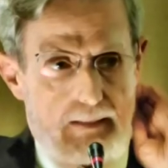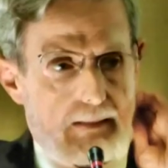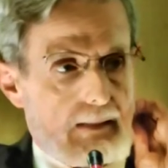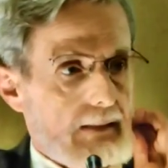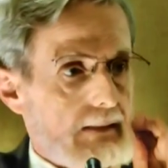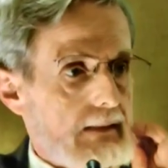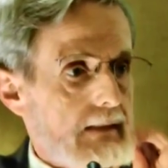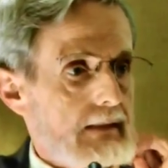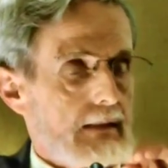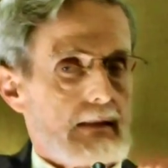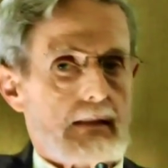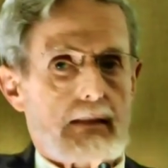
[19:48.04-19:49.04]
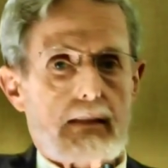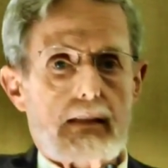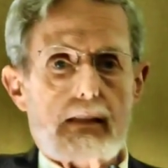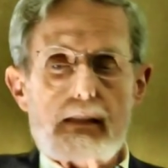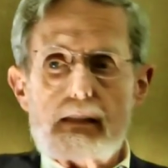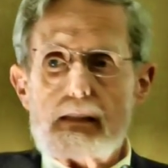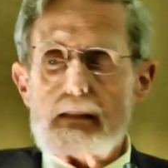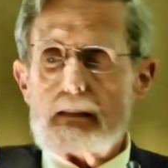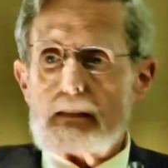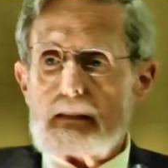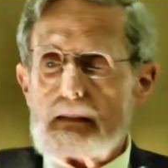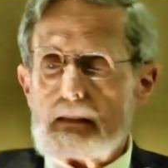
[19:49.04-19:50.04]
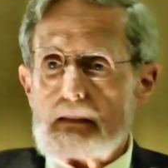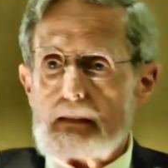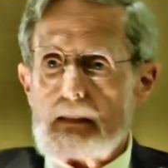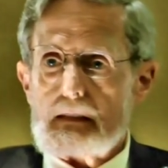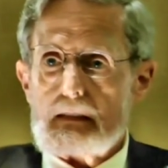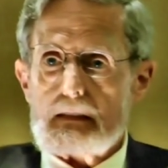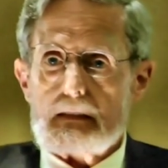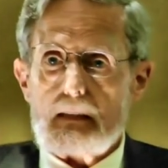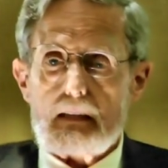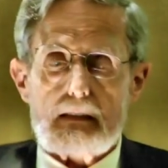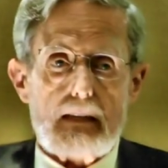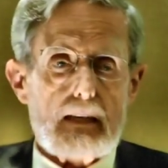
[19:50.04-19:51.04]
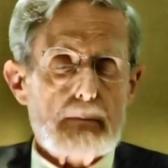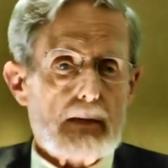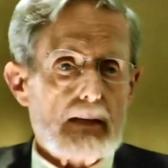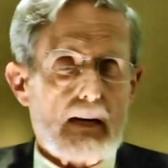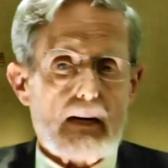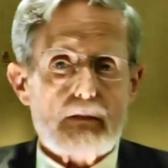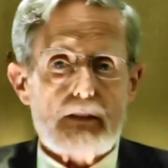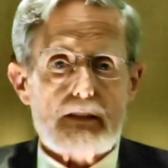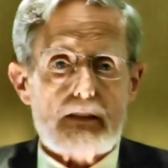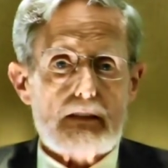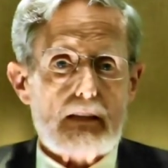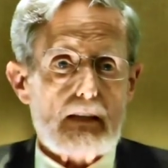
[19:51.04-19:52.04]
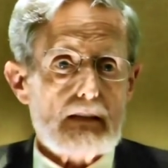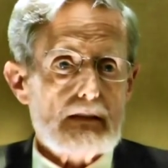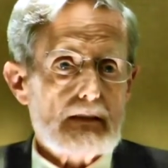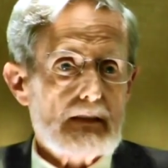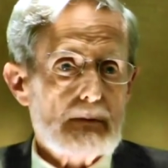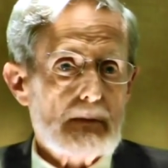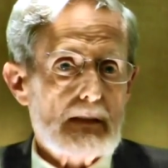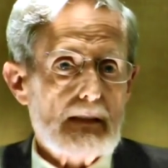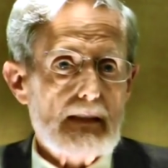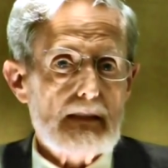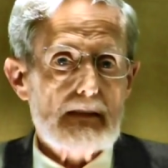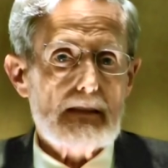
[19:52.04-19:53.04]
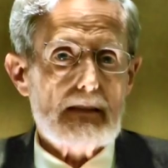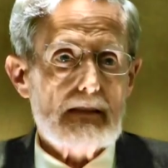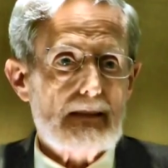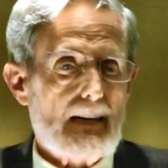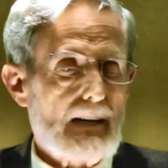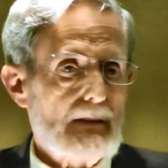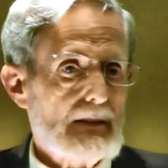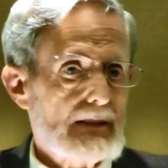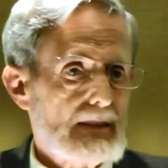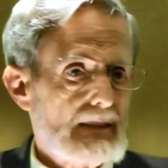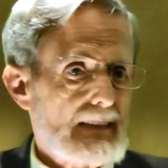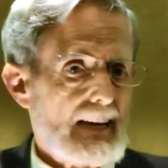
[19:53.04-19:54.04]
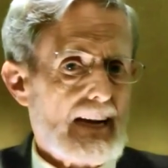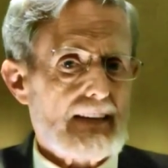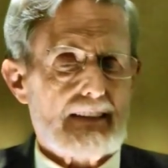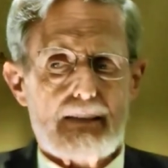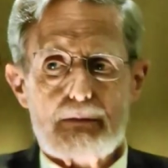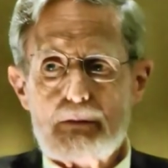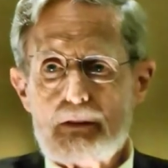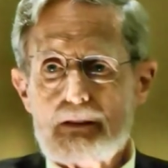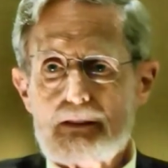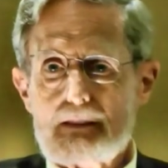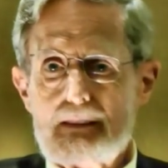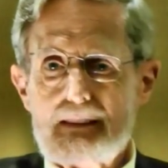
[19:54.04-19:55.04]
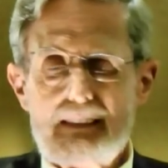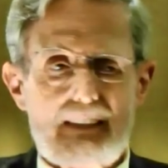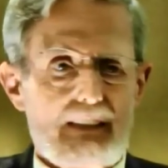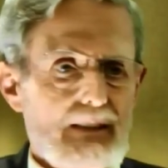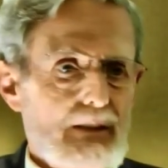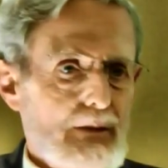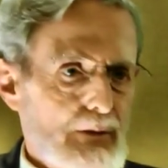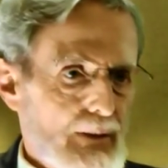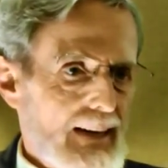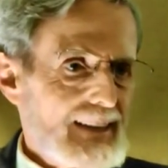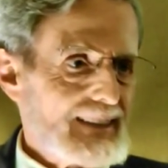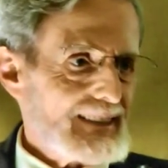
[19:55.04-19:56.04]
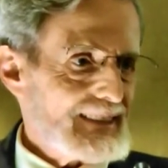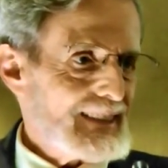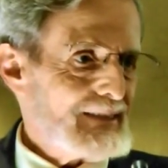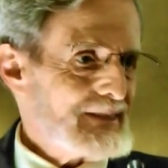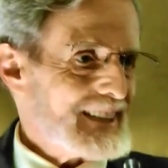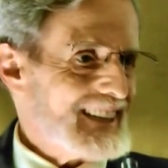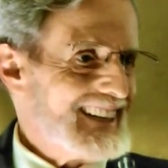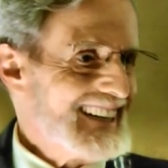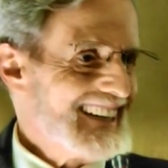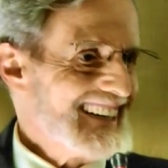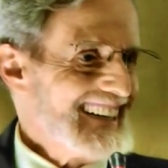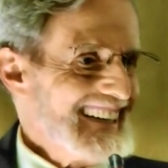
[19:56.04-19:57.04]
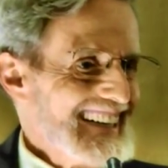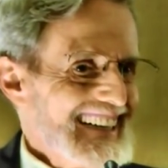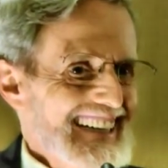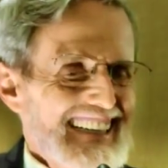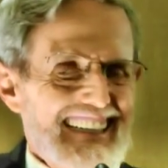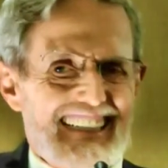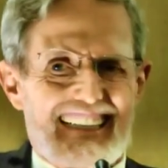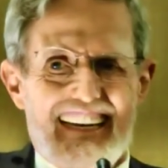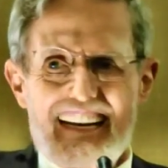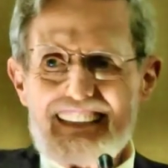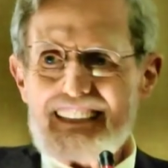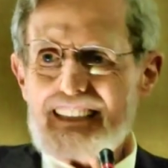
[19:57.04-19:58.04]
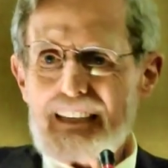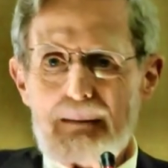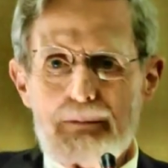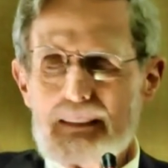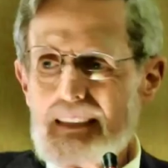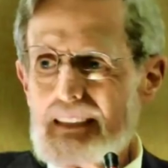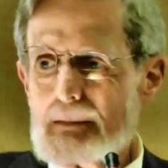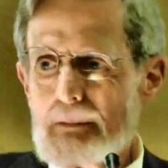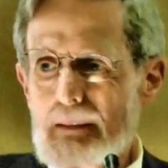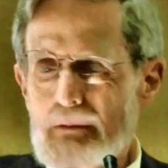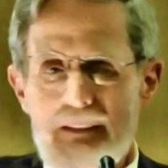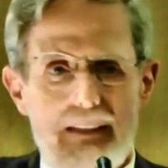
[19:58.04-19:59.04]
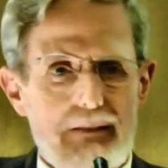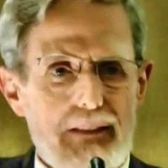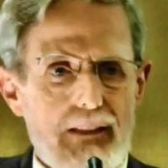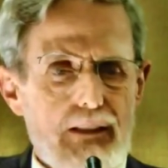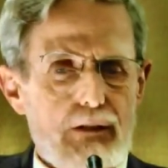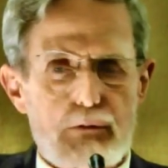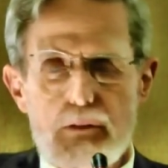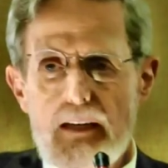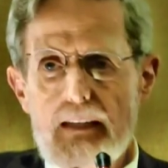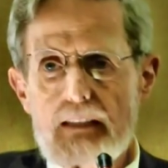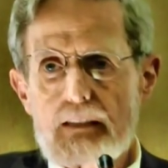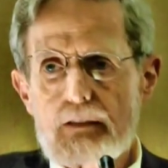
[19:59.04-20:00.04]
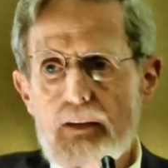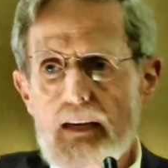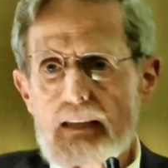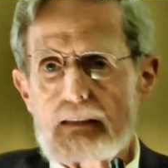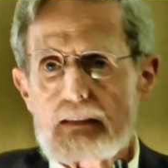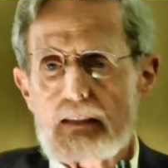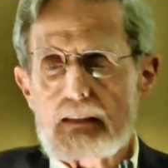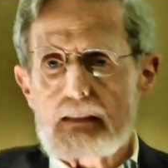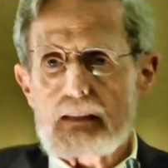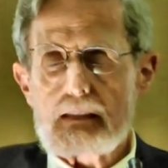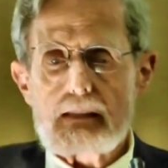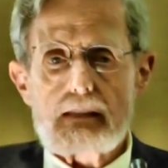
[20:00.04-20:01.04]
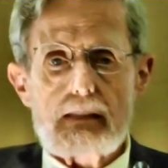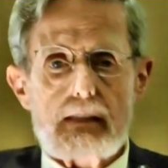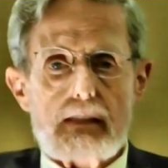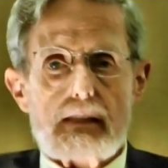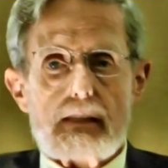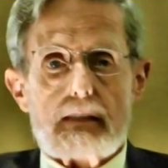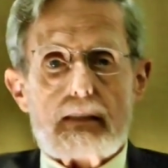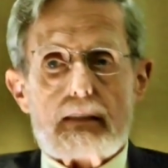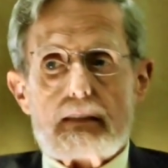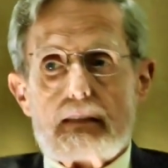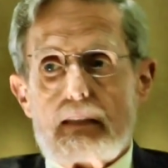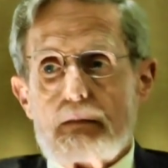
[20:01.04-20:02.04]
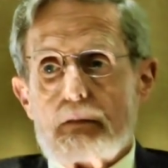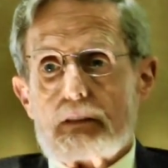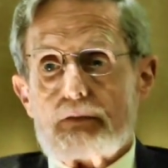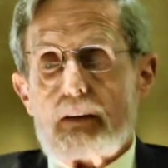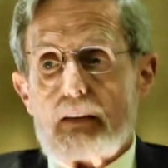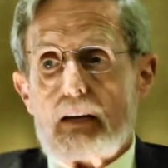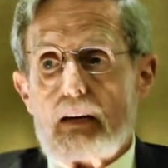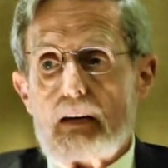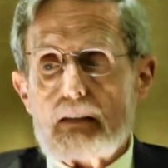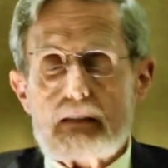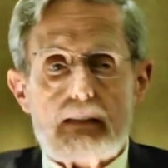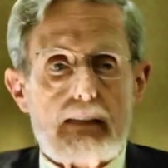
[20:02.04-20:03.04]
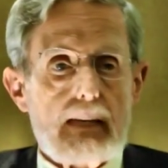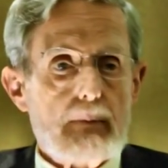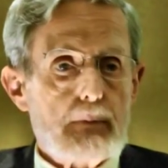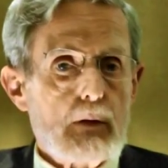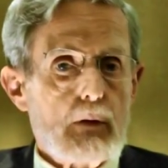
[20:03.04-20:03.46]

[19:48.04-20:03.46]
it. This is not like my Irish Catholicism. At least the Irish Catholics were, you know, trying to live. The, Catholic like, but these it, it was just really strange, and uh, it was very hard to keep